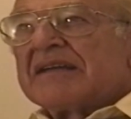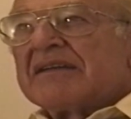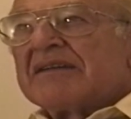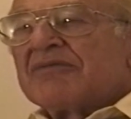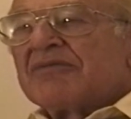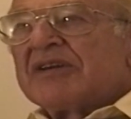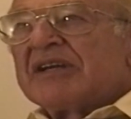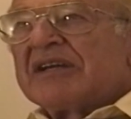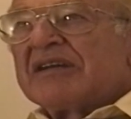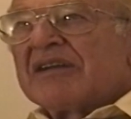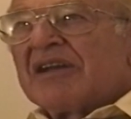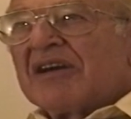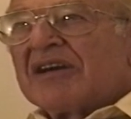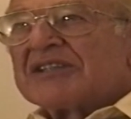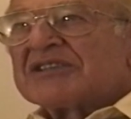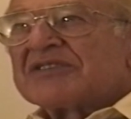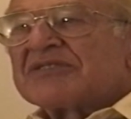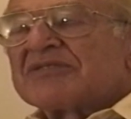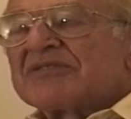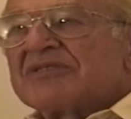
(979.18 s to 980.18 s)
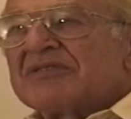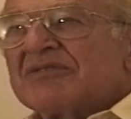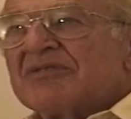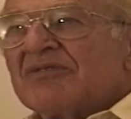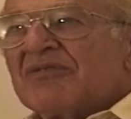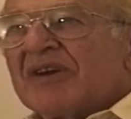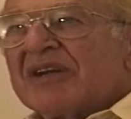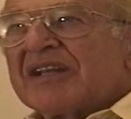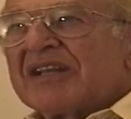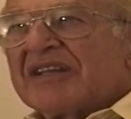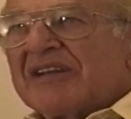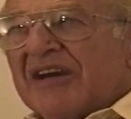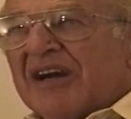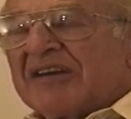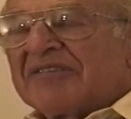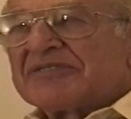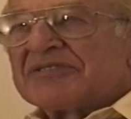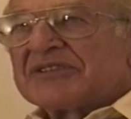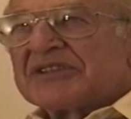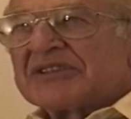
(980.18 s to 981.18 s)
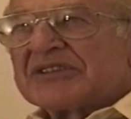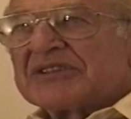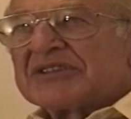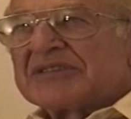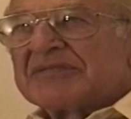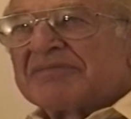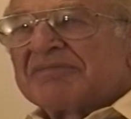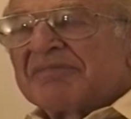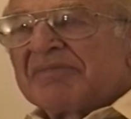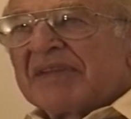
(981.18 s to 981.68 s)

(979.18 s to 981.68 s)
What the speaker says: We lost one of the officers,